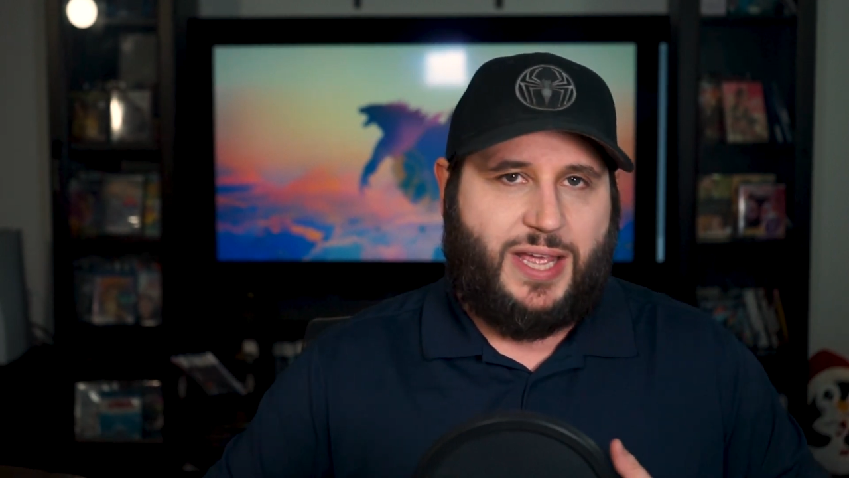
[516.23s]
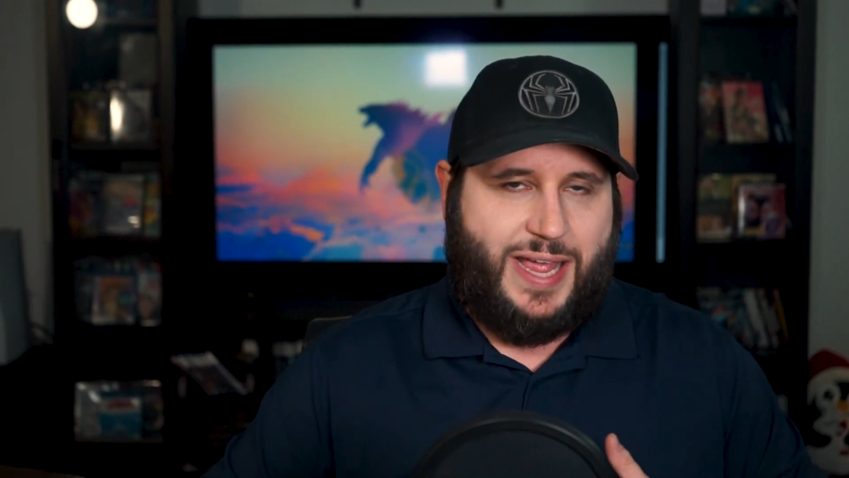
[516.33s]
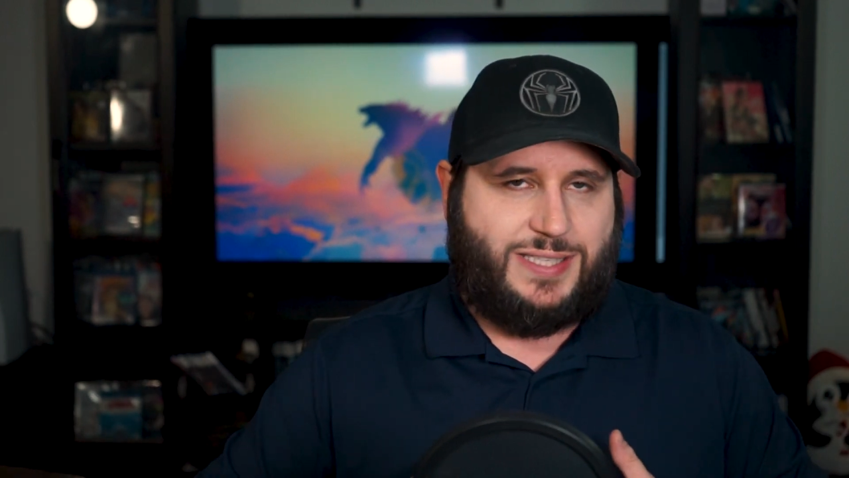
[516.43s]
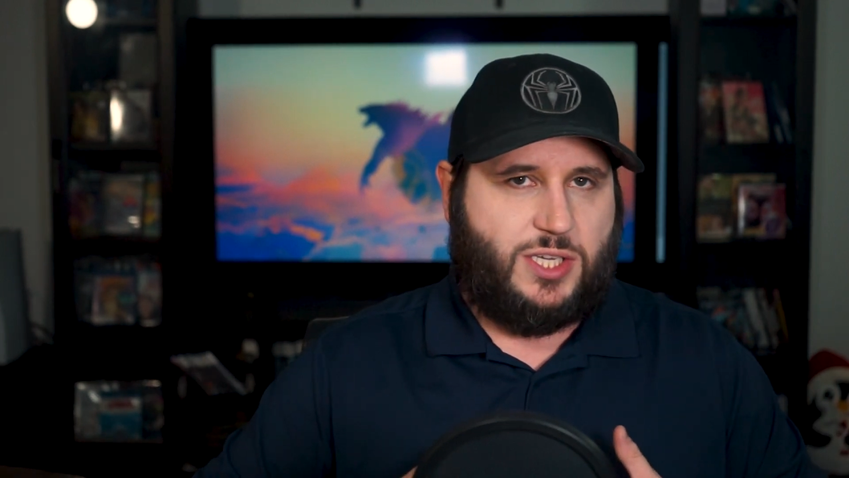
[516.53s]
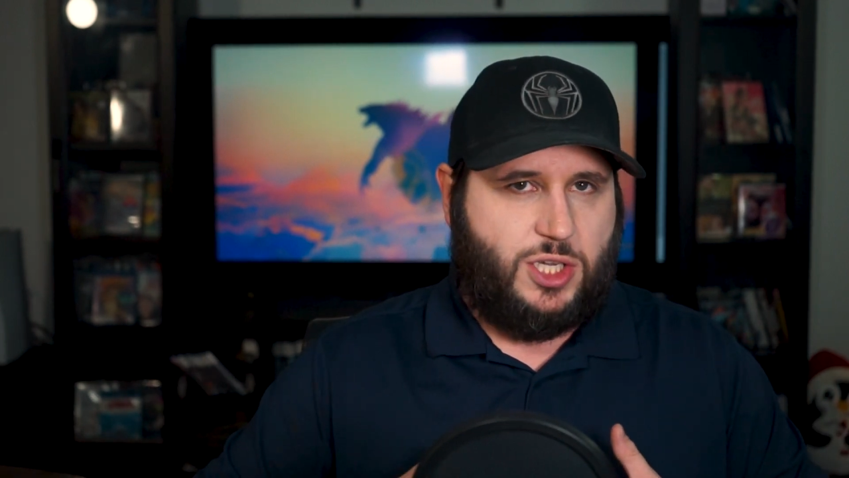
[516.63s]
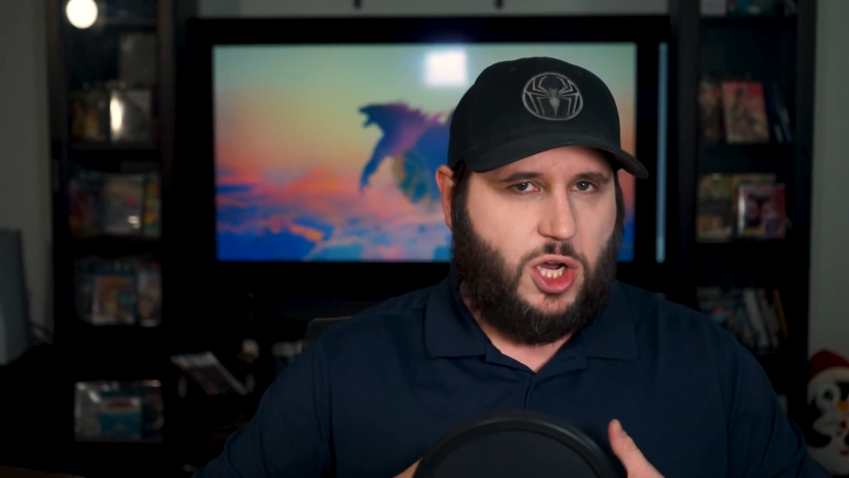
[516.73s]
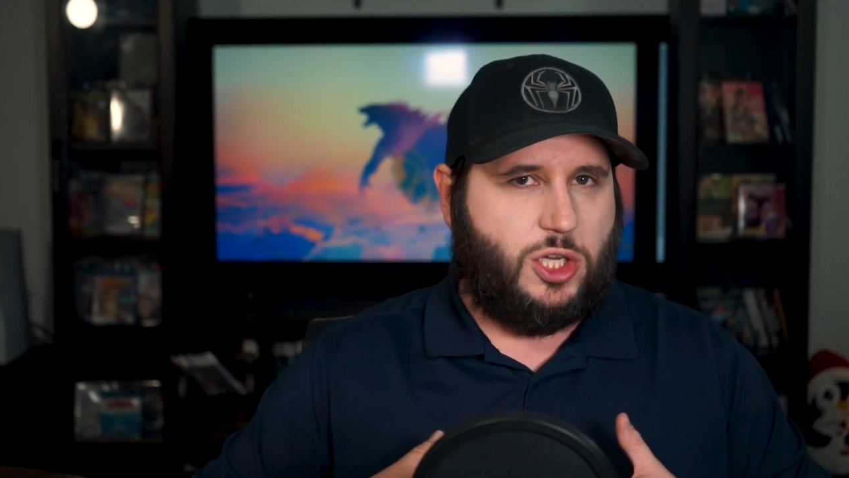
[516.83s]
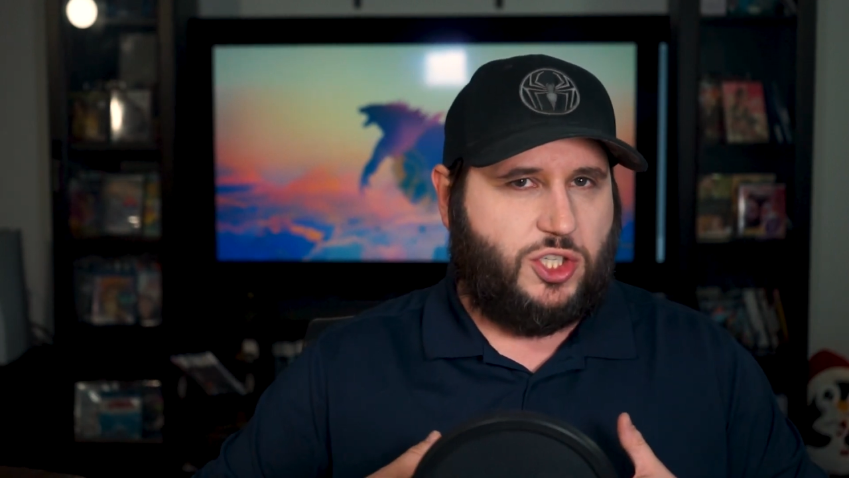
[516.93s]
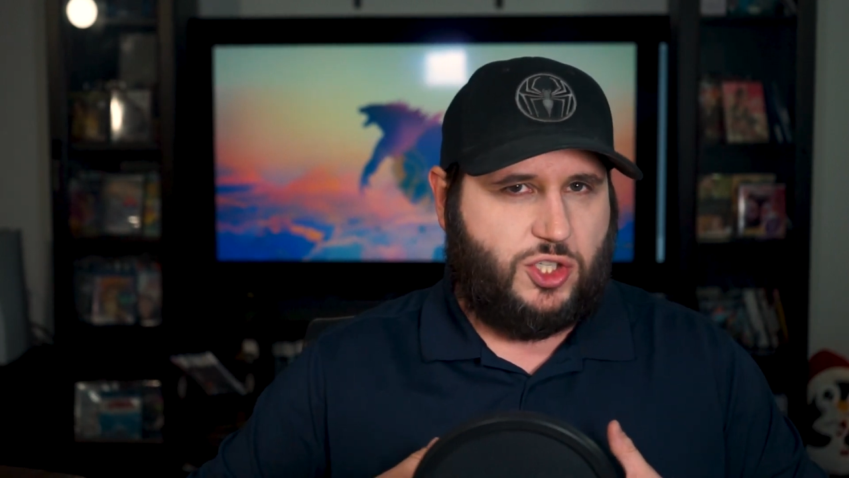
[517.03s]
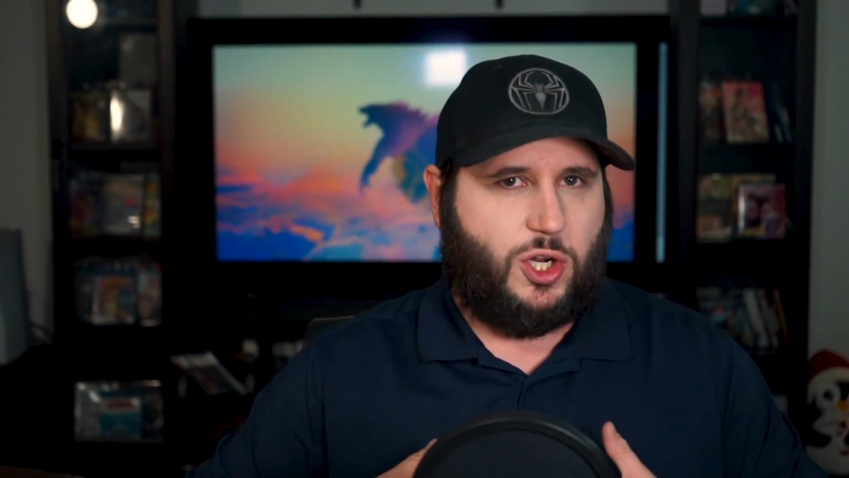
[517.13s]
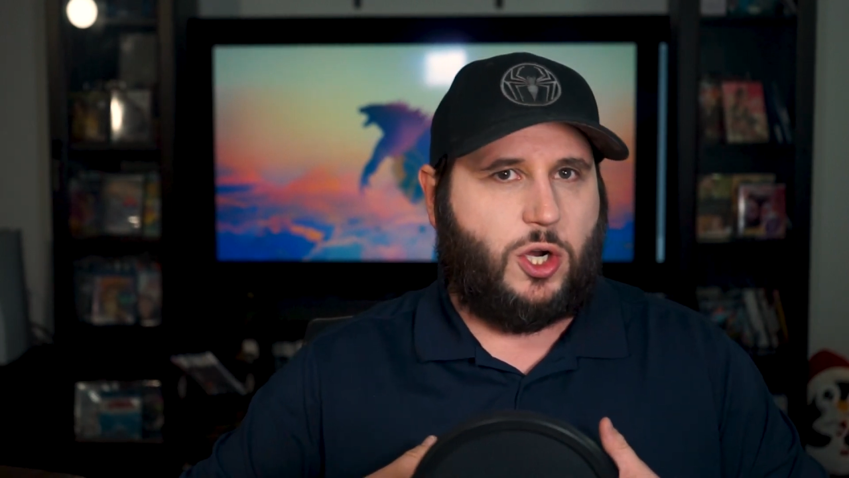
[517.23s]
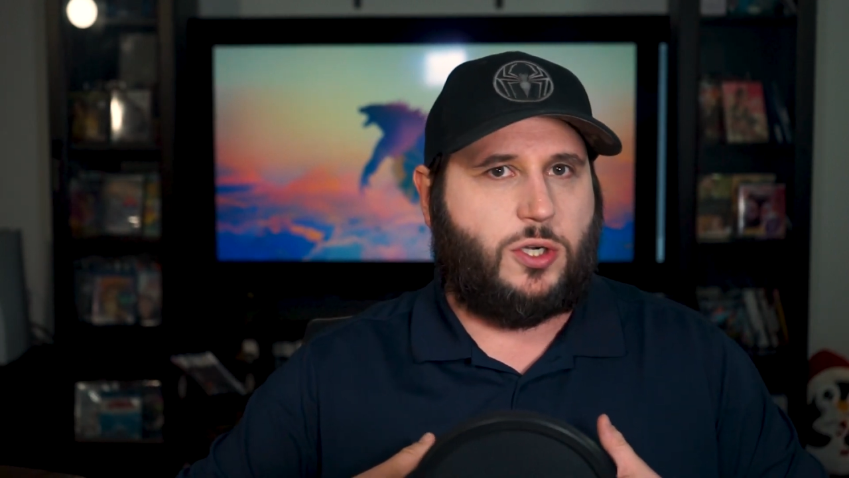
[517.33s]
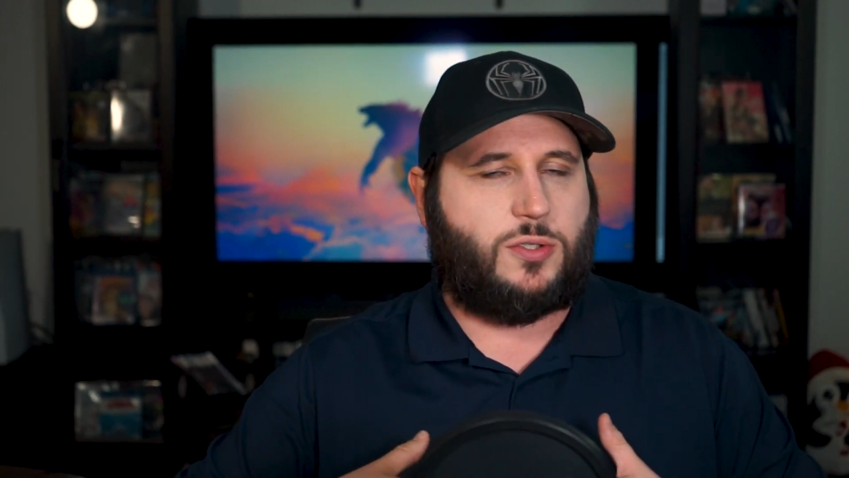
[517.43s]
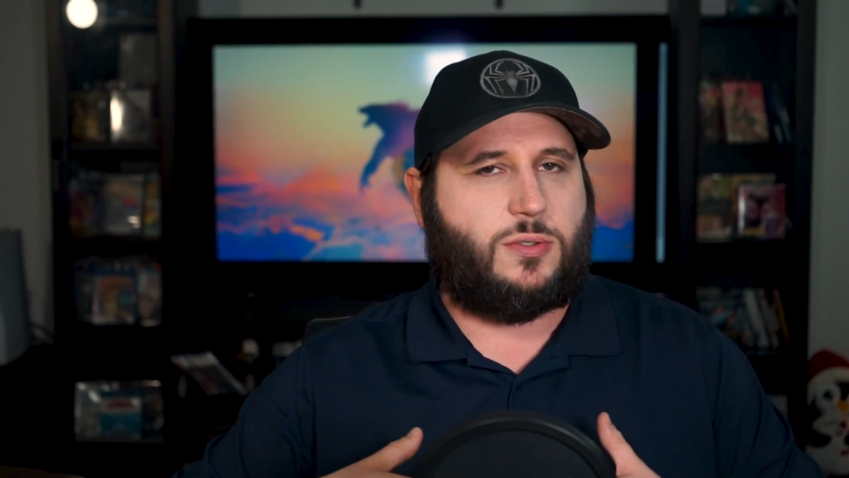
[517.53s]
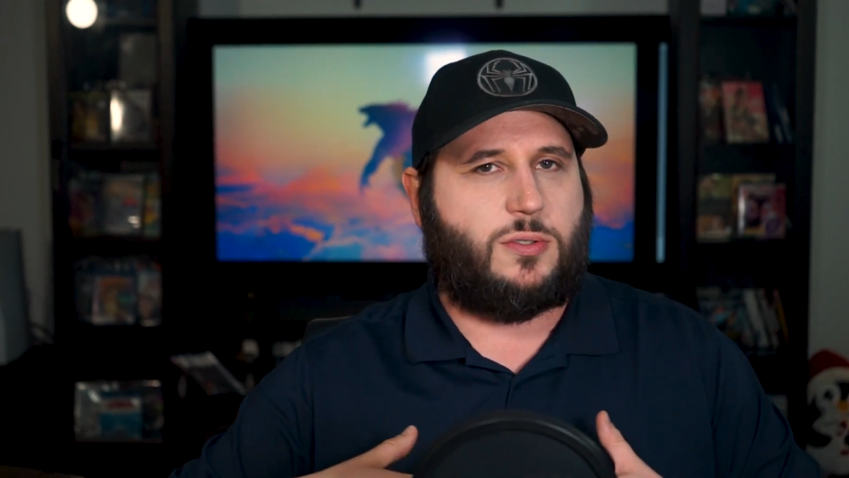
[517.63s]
it's gonna start